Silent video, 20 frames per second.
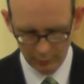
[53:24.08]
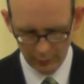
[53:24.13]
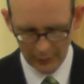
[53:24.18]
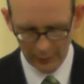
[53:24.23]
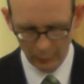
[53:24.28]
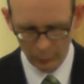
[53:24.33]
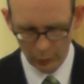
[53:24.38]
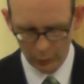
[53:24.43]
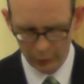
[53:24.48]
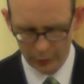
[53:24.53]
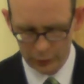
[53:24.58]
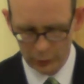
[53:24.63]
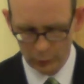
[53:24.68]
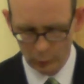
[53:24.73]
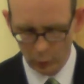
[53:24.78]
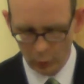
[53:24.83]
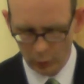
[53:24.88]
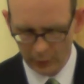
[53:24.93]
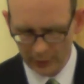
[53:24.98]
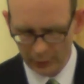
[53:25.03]
thy word is
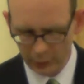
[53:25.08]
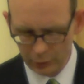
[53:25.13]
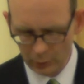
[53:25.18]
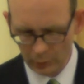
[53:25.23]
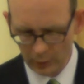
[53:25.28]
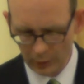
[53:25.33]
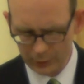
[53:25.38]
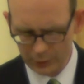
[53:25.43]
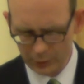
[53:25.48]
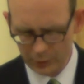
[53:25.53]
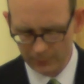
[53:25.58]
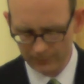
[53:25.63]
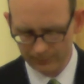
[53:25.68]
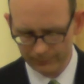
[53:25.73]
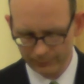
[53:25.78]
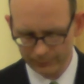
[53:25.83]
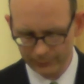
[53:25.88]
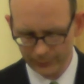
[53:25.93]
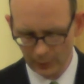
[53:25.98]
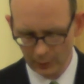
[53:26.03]
a warning to us.
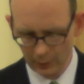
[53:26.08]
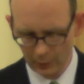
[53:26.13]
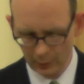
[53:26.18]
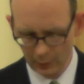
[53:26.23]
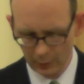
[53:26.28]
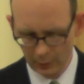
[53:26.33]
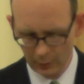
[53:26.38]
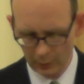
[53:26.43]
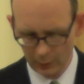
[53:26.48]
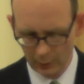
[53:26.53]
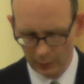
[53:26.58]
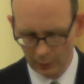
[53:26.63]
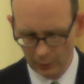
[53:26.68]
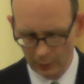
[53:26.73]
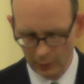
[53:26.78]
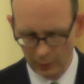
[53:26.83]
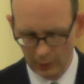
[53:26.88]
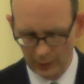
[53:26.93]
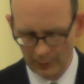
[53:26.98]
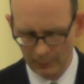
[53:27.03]

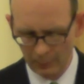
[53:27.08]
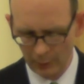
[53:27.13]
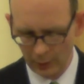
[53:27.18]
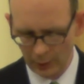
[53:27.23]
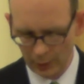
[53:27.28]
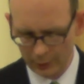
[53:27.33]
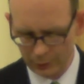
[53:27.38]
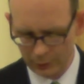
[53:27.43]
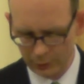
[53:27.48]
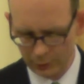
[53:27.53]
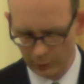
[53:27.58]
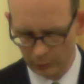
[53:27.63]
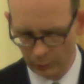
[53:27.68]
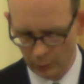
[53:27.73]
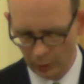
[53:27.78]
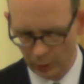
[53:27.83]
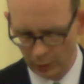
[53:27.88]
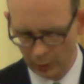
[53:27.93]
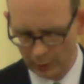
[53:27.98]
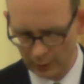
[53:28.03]
Enable us to
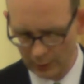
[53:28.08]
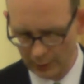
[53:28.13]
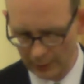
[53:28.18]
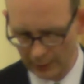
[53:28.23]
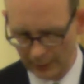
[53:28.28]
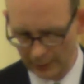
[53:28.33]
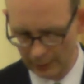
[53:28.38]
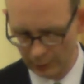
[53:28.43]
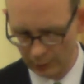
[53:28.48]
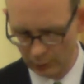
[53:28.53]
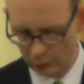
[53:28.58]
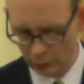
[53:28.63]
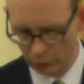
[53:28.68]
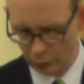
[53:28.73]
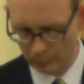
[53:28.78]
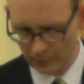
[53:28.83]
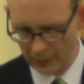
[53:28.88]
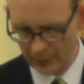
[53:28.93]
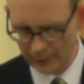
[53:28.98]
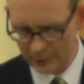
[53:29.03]
walk in
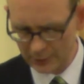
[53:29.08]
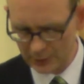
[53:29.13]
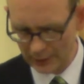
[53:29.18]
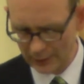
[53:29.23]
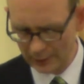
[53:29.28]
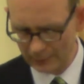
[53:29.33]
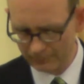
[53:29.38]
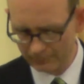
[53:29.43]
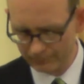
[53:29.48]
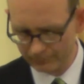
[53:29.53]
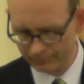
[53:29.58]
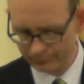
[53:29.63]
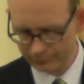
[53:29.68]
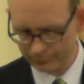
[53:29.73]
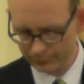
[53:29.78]
humility